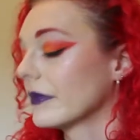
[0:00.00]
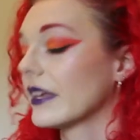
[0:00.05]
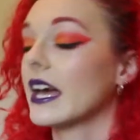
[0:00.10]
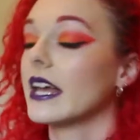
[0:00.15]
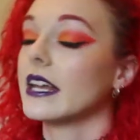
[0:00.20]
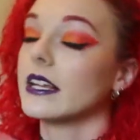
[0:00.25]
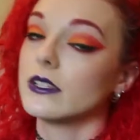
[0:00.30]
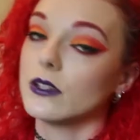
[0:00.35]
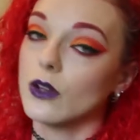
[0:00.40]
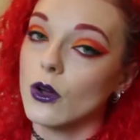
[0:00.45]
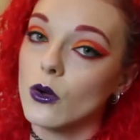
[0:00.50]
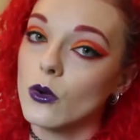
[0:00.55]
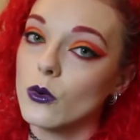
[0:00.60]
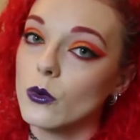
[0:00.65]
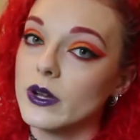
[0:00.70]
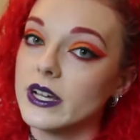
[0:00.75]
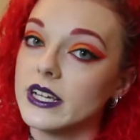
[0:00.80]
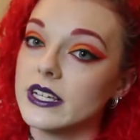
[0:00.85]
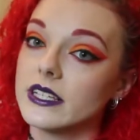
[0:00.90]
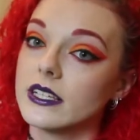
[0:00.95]
and it's
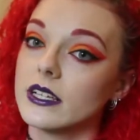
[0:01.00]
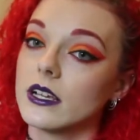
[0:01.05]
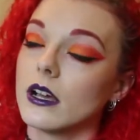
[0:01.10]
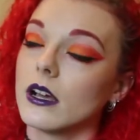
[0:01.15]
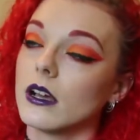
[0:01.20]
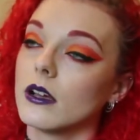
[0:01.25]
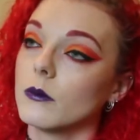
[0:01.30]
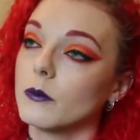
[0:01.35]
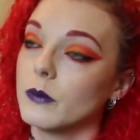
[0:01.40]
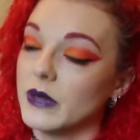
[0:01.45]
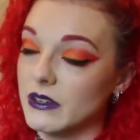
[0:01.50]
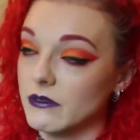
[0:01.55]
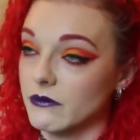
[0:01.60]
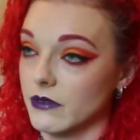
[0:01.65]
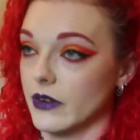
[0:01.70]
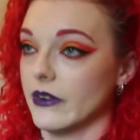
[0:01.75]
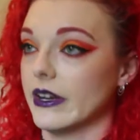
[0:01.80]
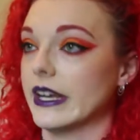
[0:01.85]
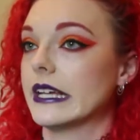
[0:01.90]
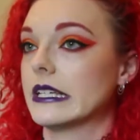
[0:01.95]
always been
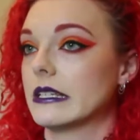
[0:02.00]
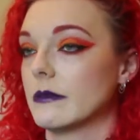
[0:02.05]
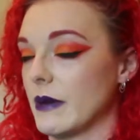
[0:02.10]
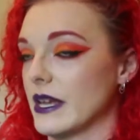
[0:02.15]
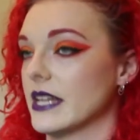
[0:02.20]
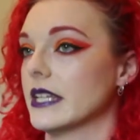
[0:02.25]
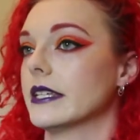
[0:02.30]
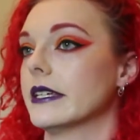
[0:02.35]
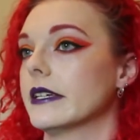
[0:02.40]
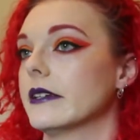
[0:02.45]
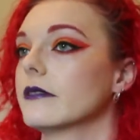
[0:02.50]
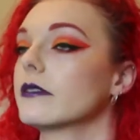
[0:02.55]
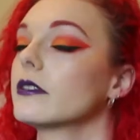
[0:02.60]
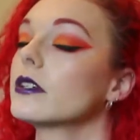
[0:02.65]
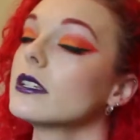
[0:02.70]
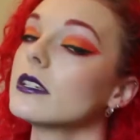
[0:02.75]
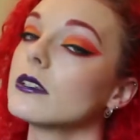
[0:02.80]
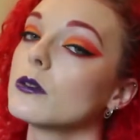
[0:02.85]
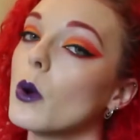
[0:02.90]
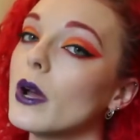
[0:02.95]
very expensive
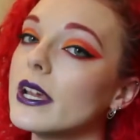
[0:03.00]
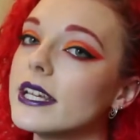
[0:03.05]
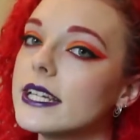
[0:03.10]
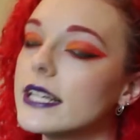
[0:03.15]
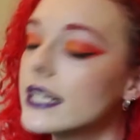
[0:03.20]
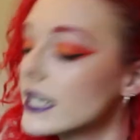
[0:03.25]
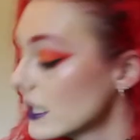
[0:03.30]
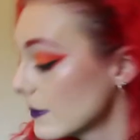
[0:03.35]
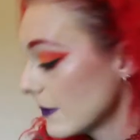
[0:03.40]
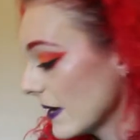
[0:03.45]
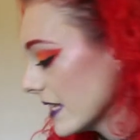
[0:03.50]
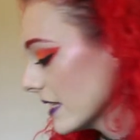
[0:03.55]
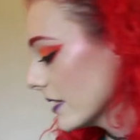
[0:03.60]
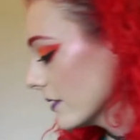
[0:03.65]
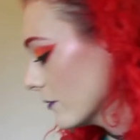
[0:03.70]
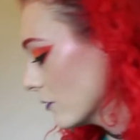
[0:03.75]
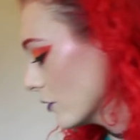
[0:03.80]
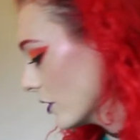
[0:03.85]
because it's quite an expensive